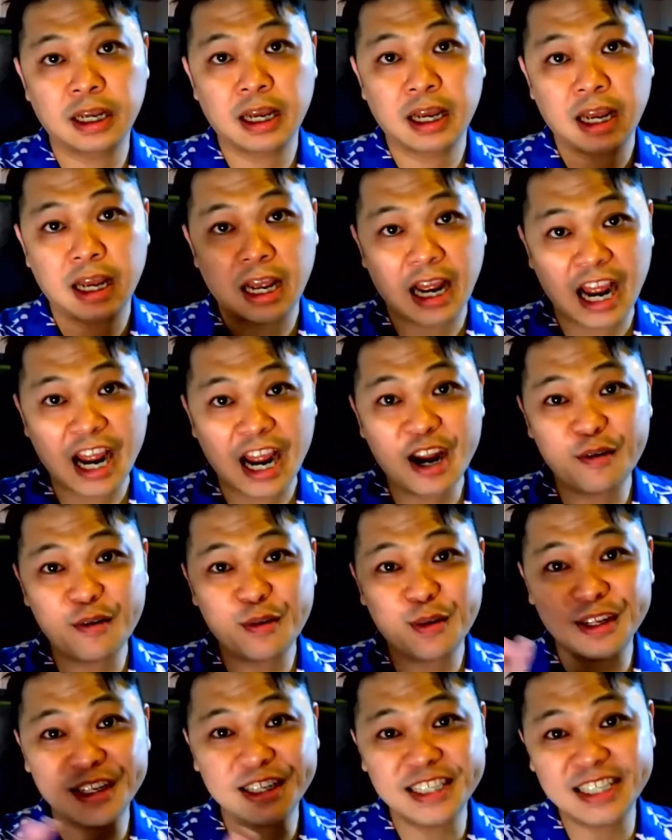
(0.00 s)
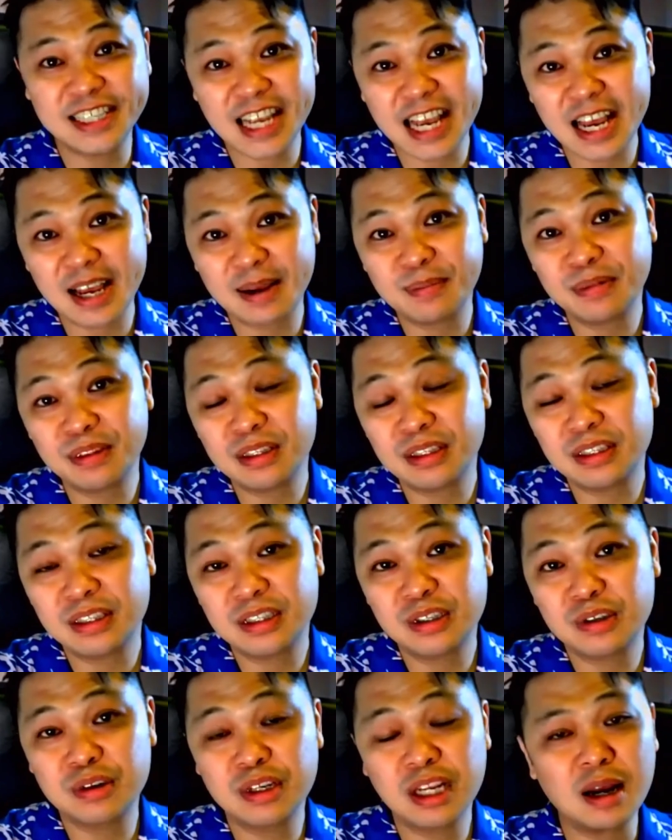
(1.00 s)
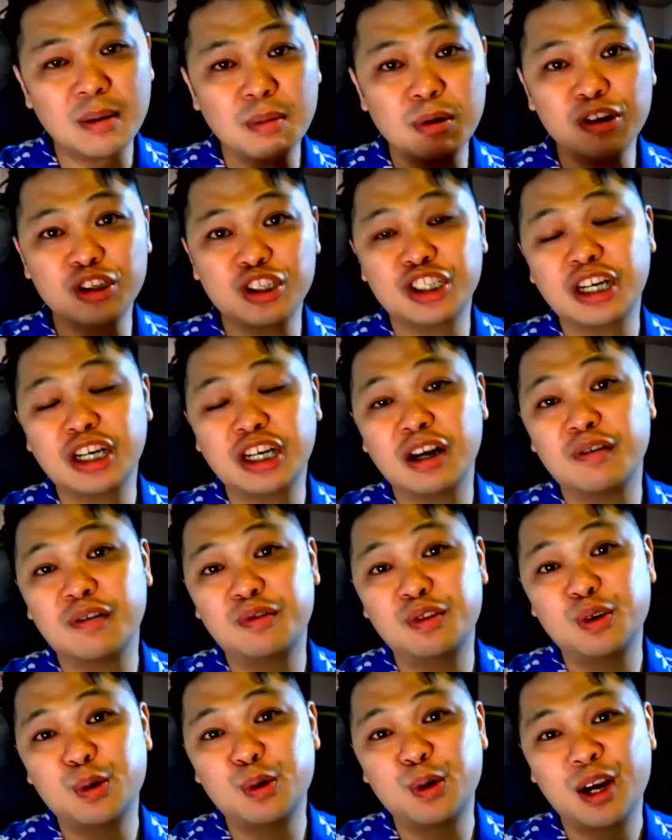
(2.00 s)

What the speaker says: Hi everyone, this is Zam. Today I'm going to share with you